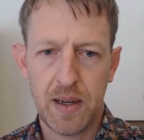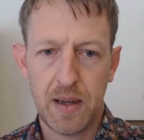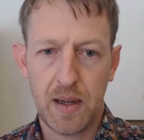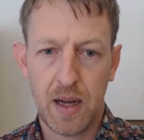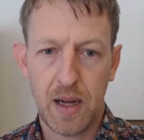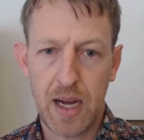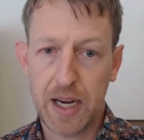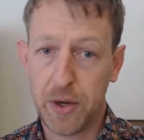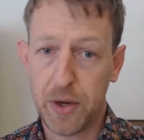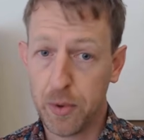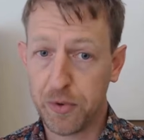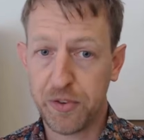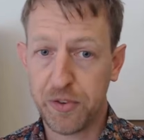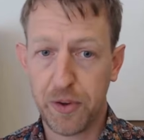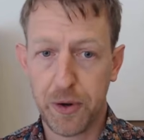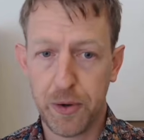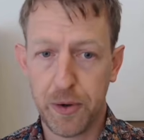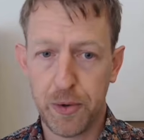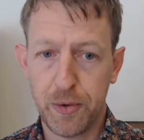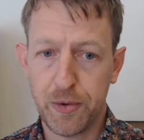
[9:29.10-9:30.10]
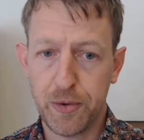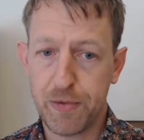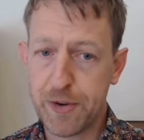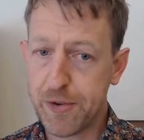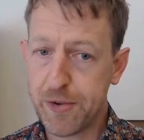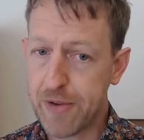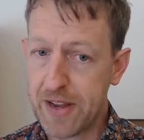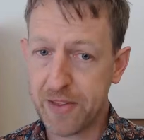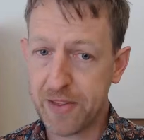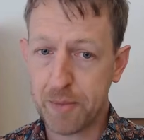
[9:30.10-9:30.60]
I could also
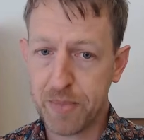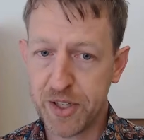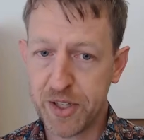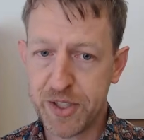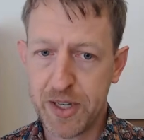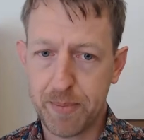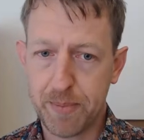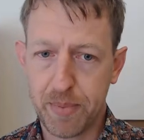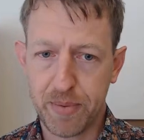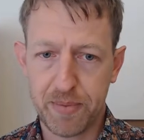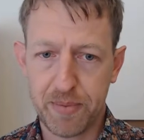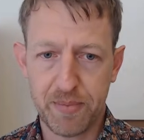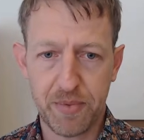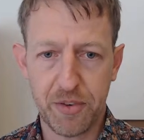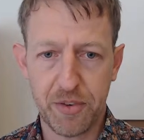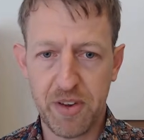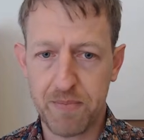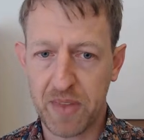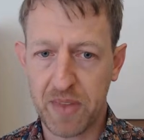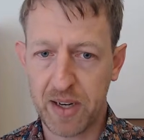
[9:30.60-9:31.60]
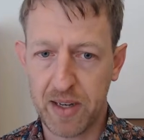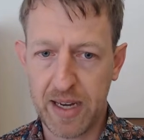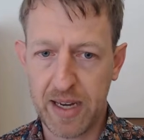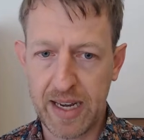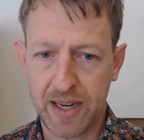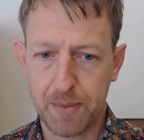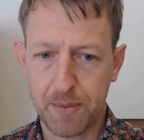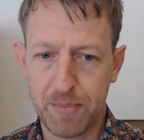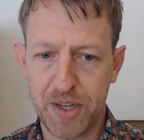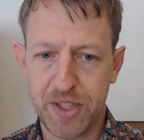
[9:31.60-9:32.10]
retreat the bishop. Something
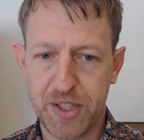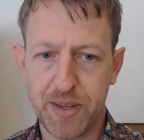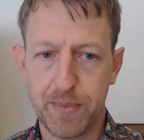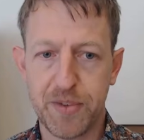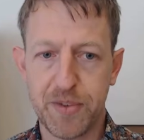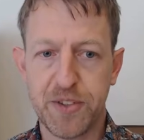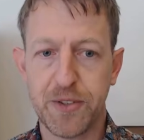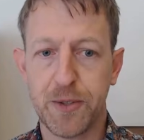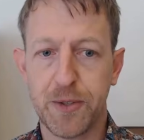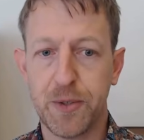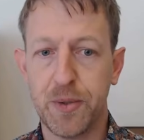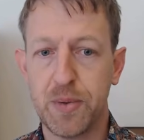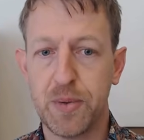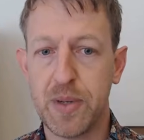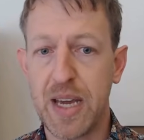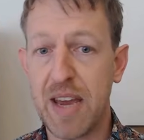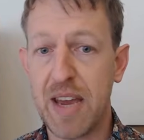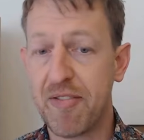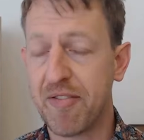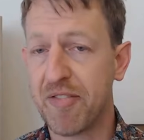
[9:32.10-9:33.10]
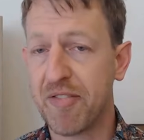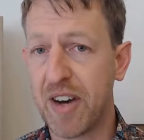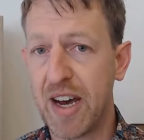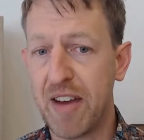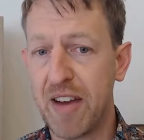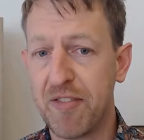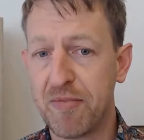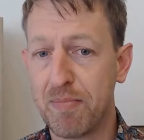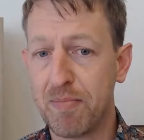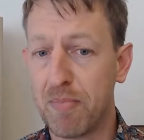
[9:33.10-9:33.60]
like bishop to
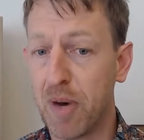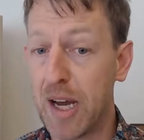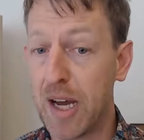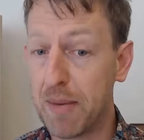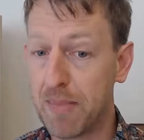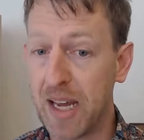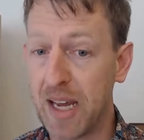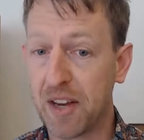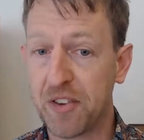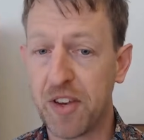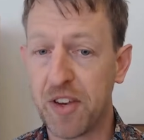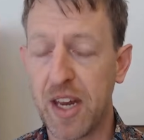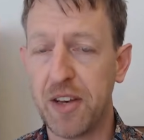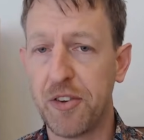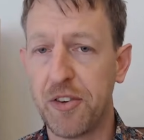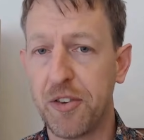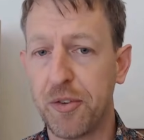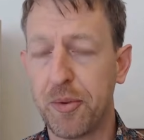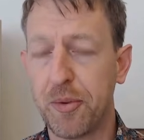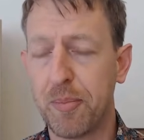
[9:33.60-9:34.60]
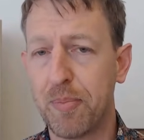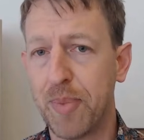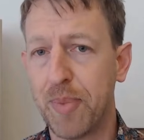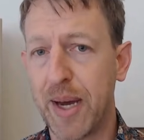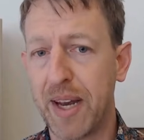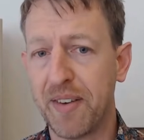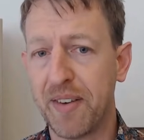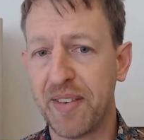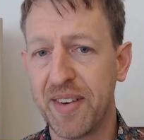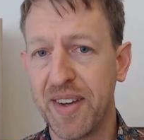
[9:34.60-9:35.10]
f5 might make sense,
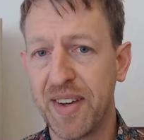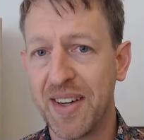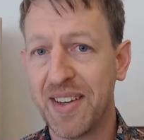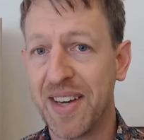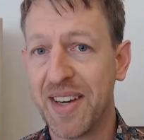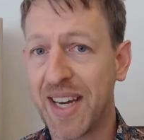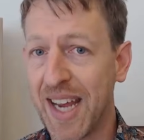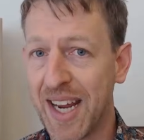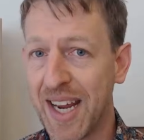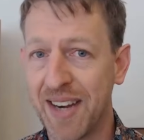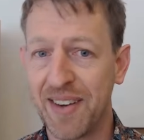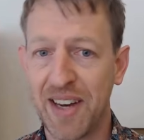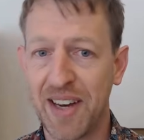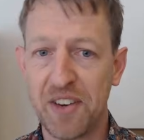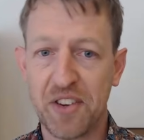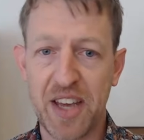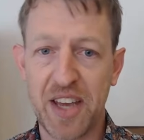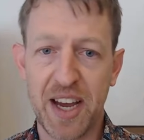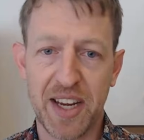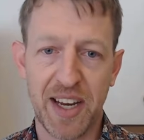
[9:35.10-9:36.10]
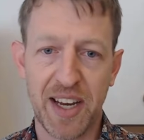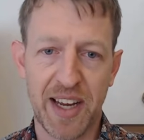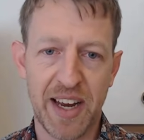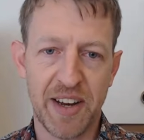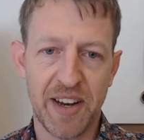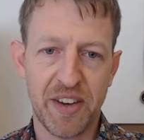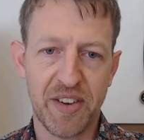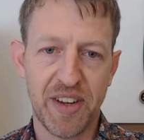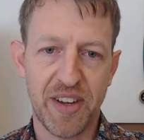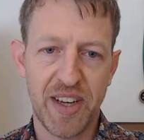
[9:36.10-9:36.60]
but again, let's calculate
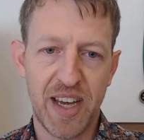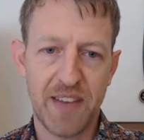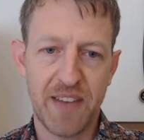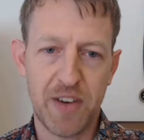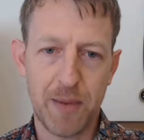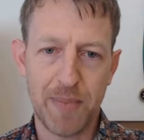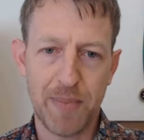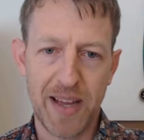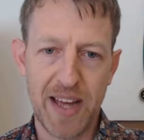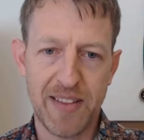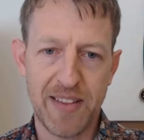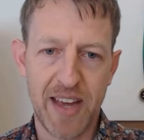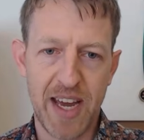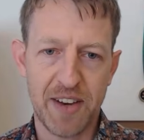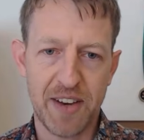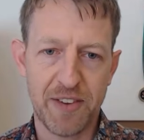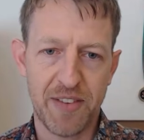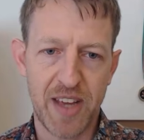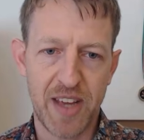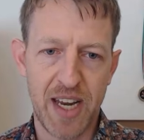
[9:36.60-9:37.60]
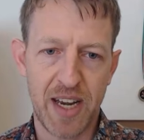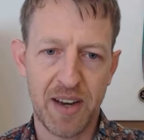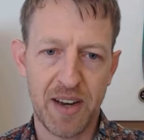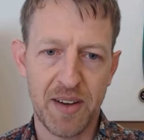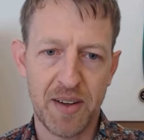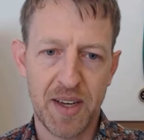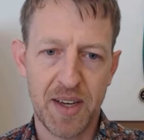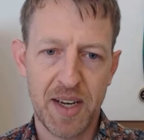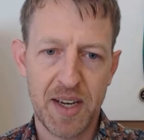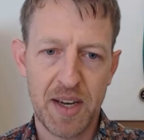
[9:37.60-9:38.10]
it. If I play that, then
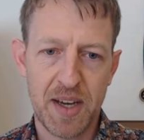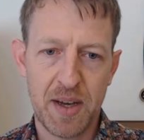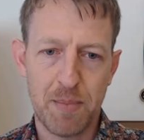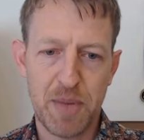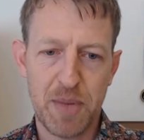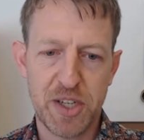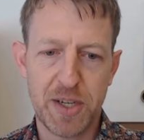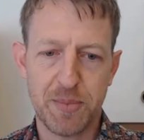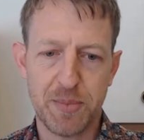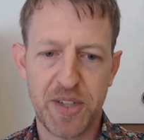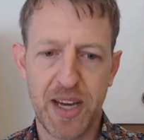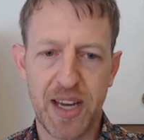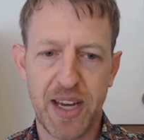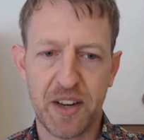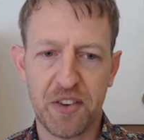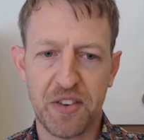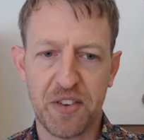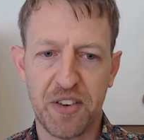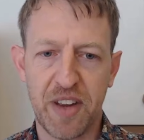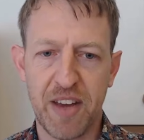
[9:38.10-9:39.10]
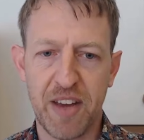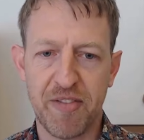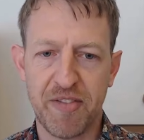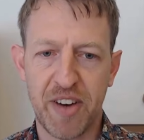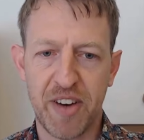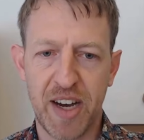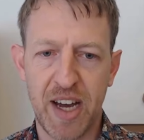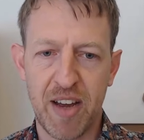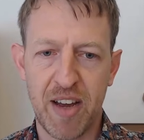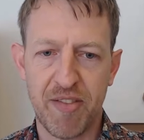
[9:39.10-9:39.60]
bishop takes
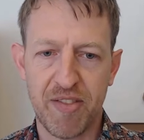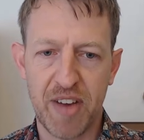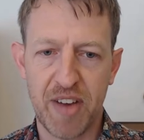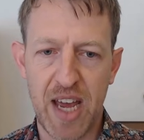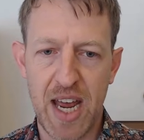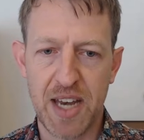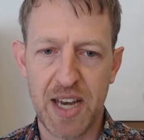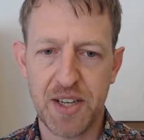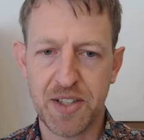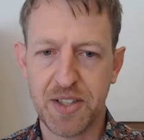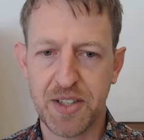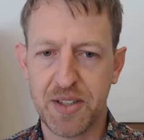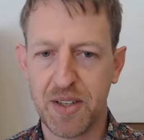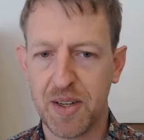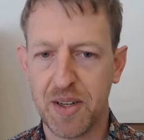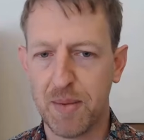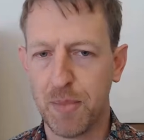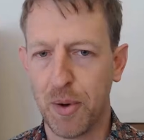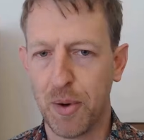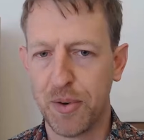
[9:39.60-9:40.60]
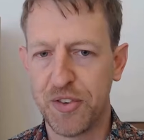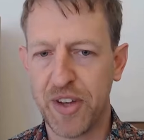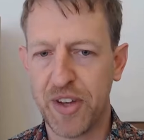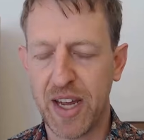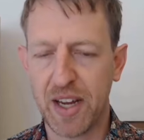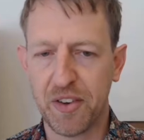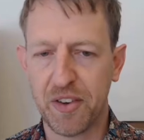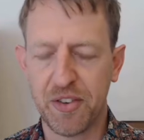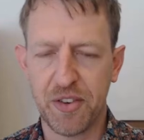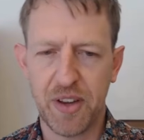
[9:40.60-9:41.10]
f5 and pawn
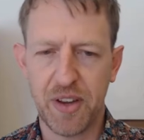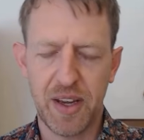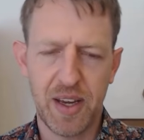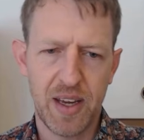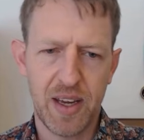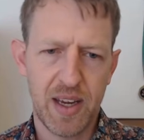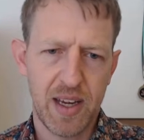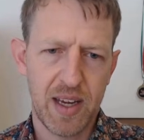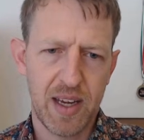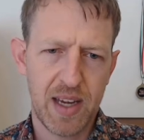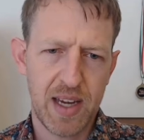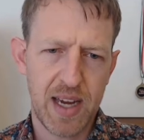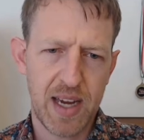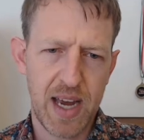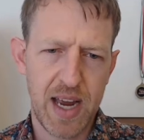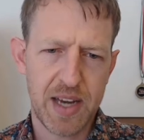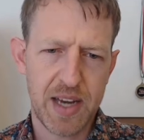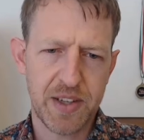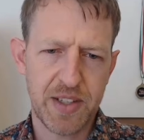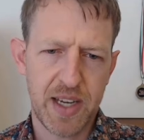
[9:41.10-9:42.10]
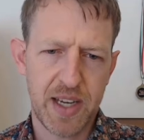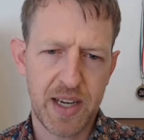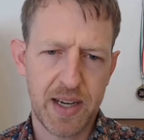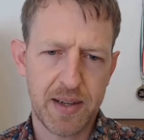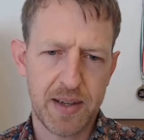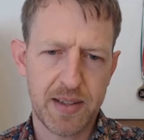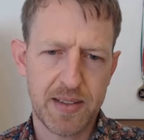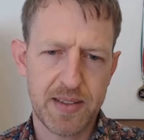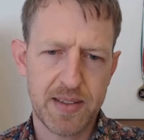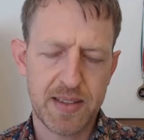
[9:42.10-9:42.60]
takes, and
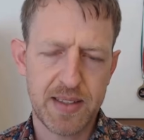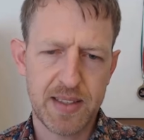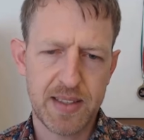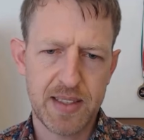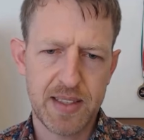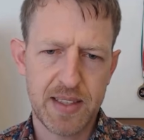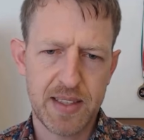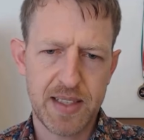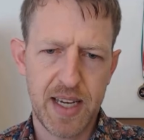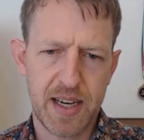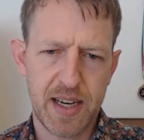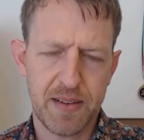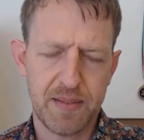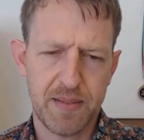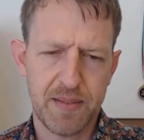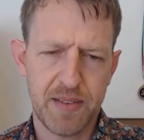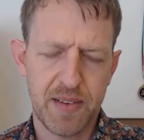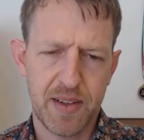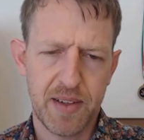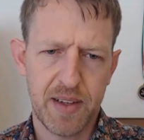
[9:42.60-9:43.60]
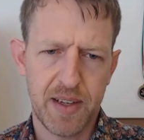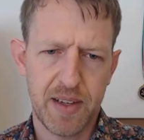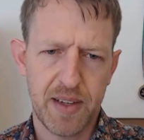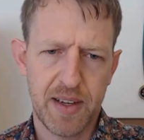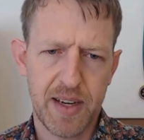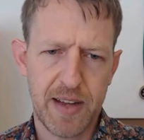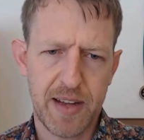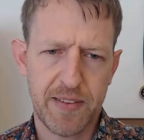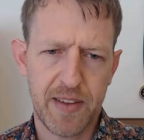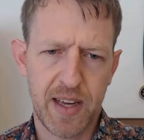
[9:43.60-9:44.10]
yeah,
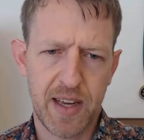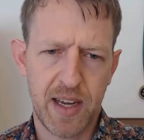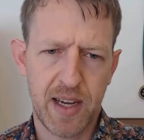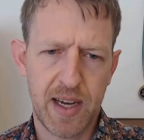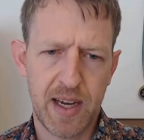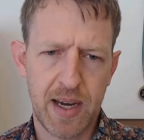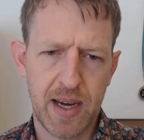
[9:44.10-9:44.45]
nothing